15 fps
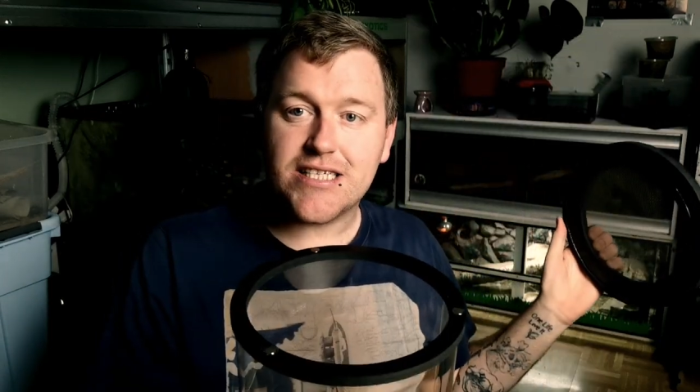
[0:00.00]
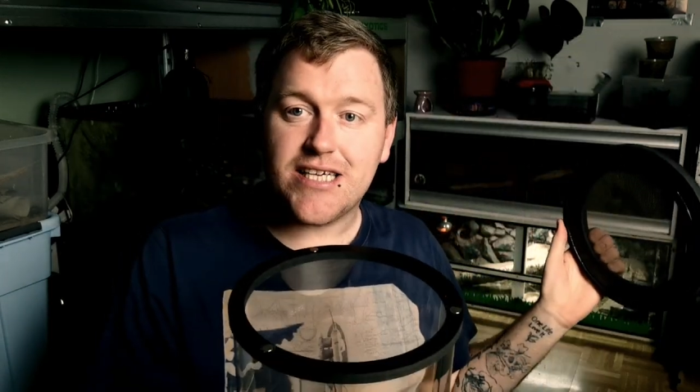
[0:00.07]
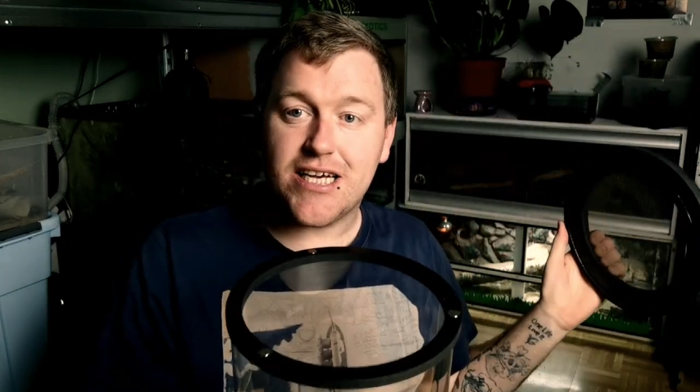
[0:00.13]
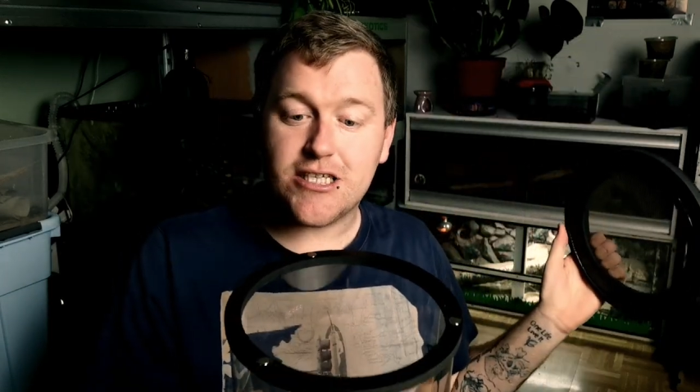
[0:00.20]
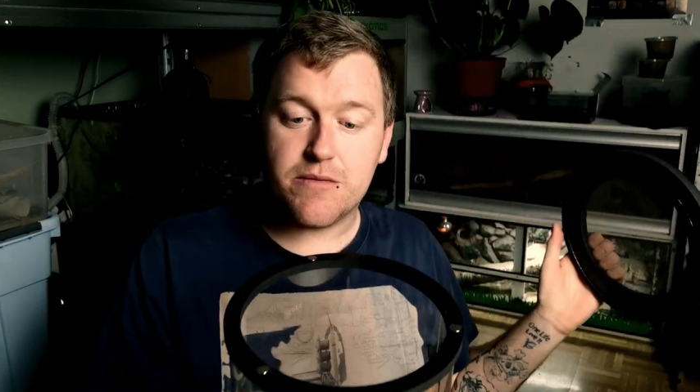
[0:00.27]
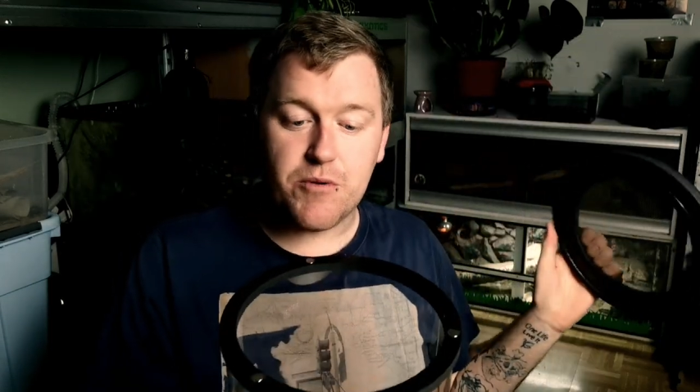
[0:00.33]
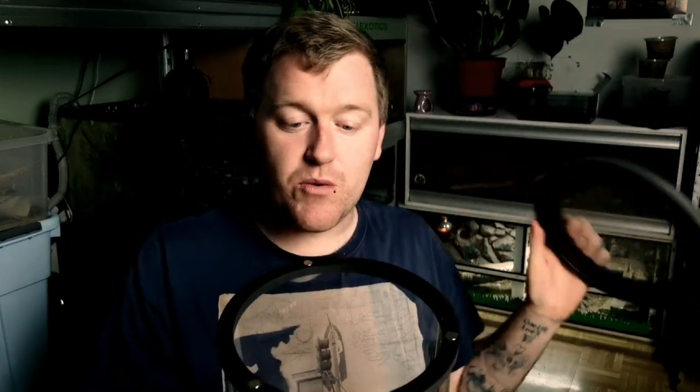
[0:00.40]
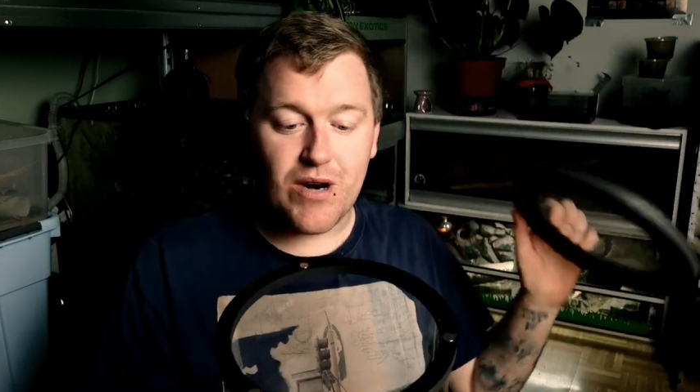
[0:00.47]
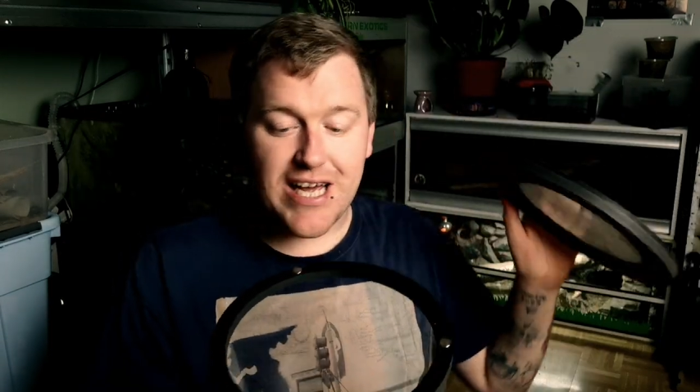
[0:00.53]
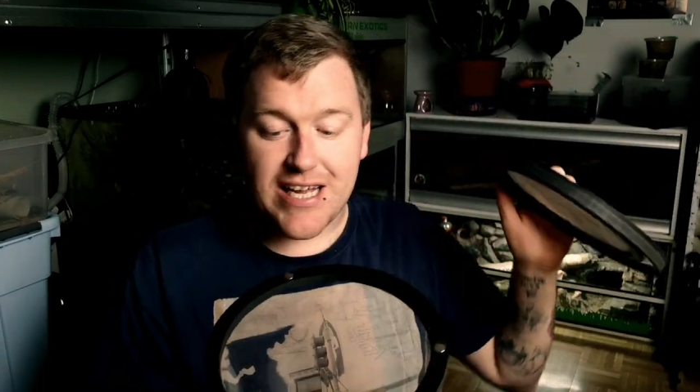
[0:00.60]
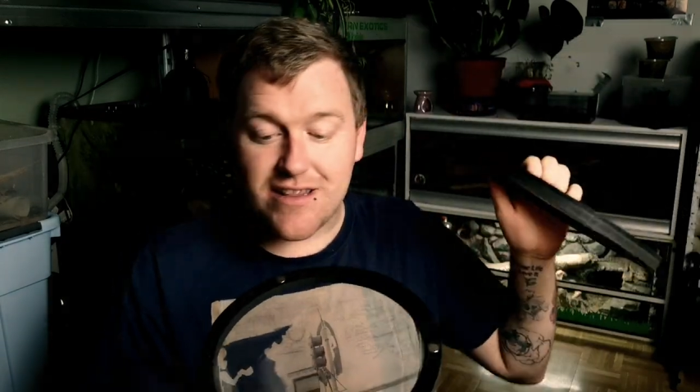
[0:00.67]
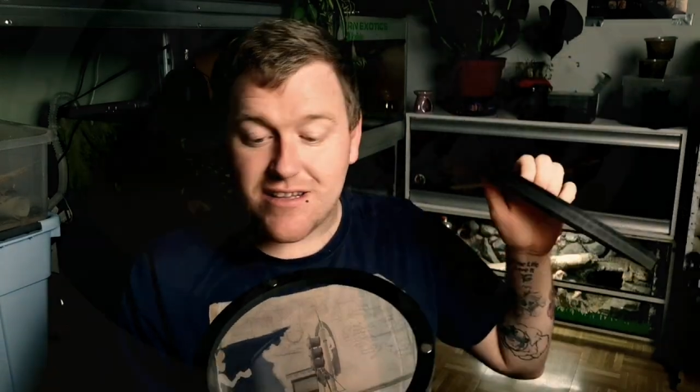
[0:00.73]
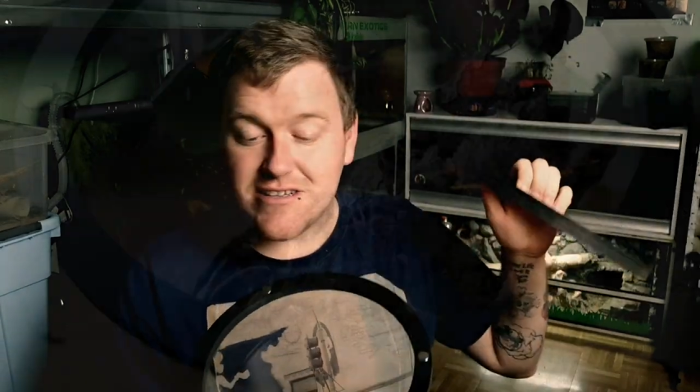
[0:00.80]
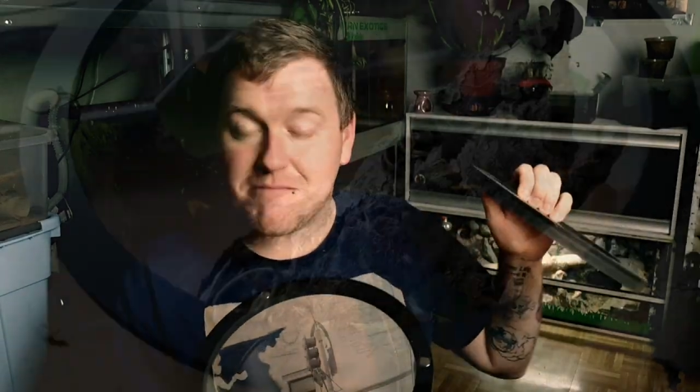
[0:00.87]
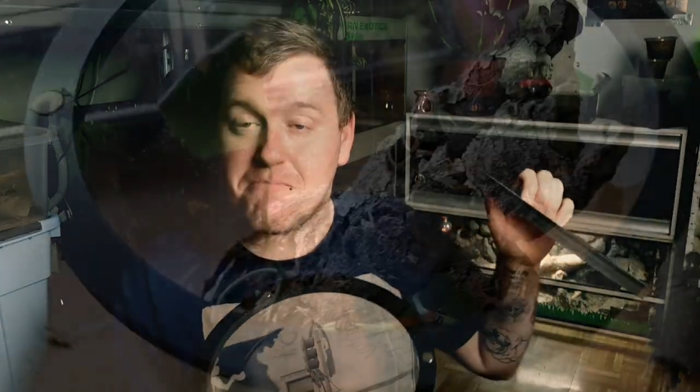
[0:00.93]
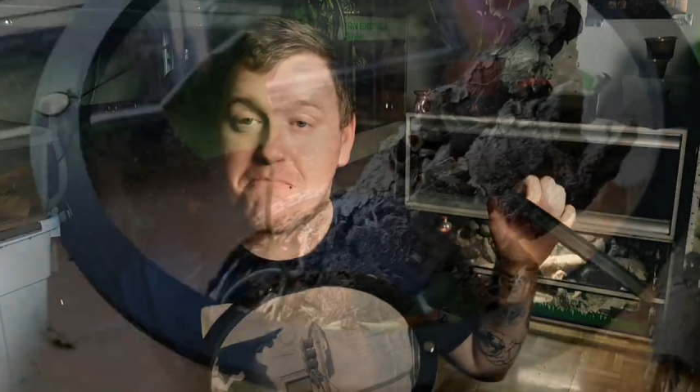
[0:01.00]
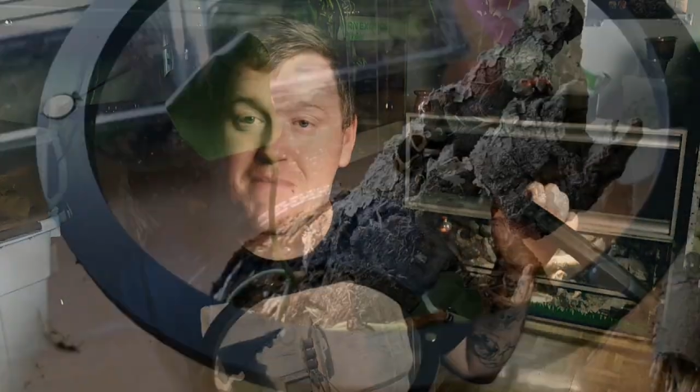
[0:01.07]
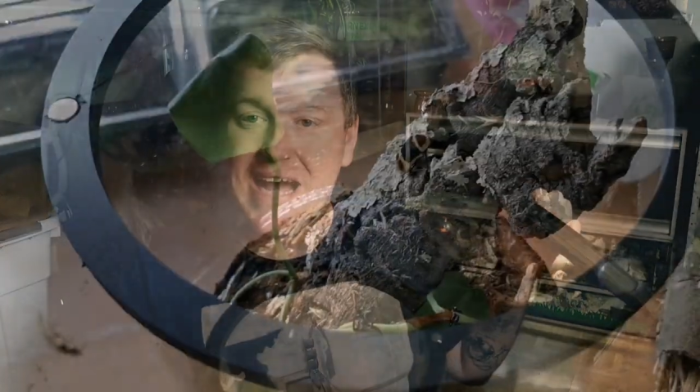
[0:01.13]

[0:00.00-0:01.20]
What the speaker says: accessible lid that's